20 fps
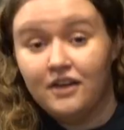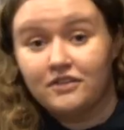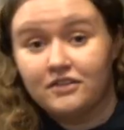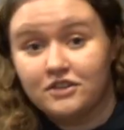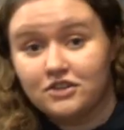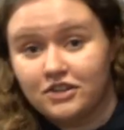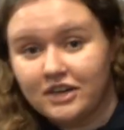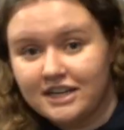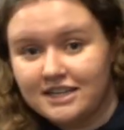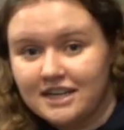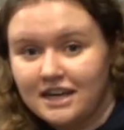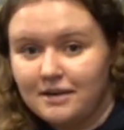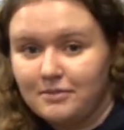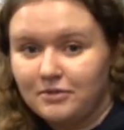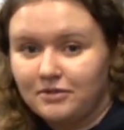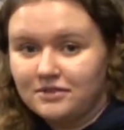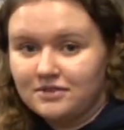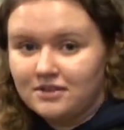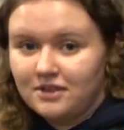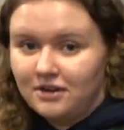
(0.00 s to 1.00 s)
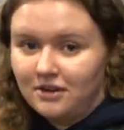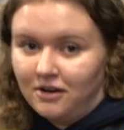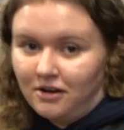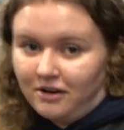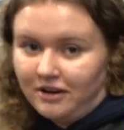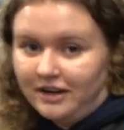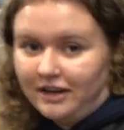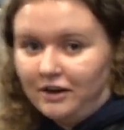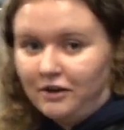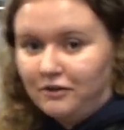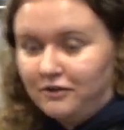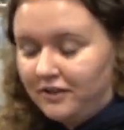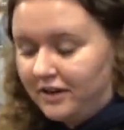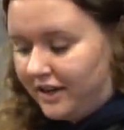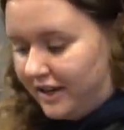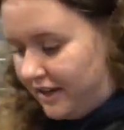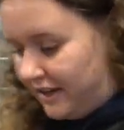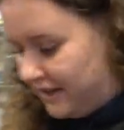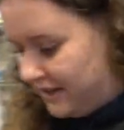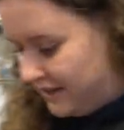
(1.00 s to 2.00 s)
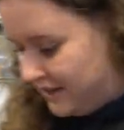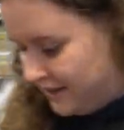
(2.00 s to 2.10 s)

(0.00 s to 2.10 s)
The tray tables are already over here.